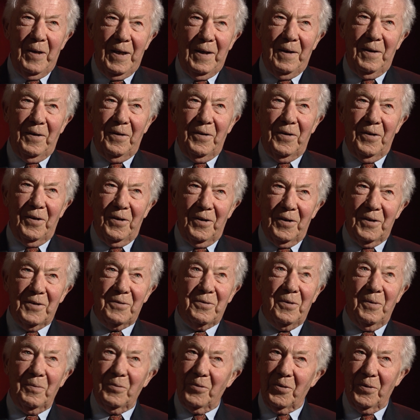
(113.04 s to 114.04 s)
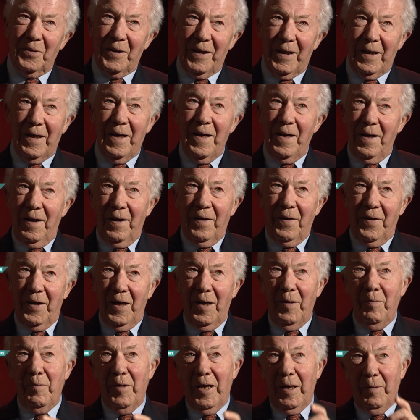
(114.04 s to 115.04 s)
million years from today,
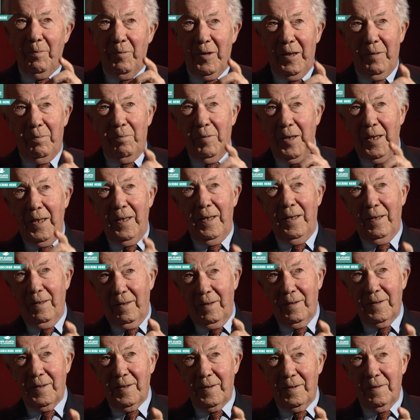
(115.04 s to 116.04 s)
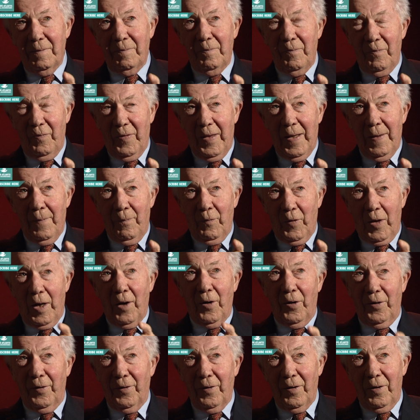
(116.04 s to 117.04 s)
there may be beings
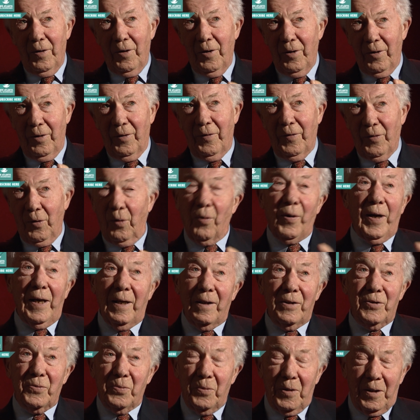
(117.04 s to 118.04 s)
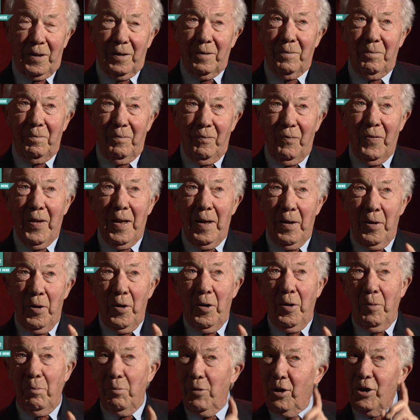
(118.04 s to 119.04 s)
on Earth or elsewhere
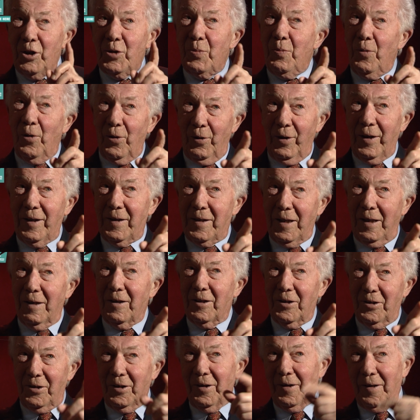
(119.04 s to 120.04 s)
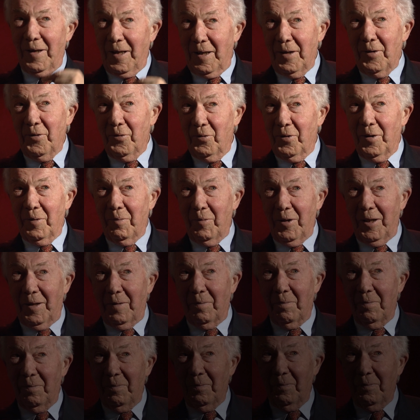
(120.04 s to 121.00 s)
much more intelligent than you and me.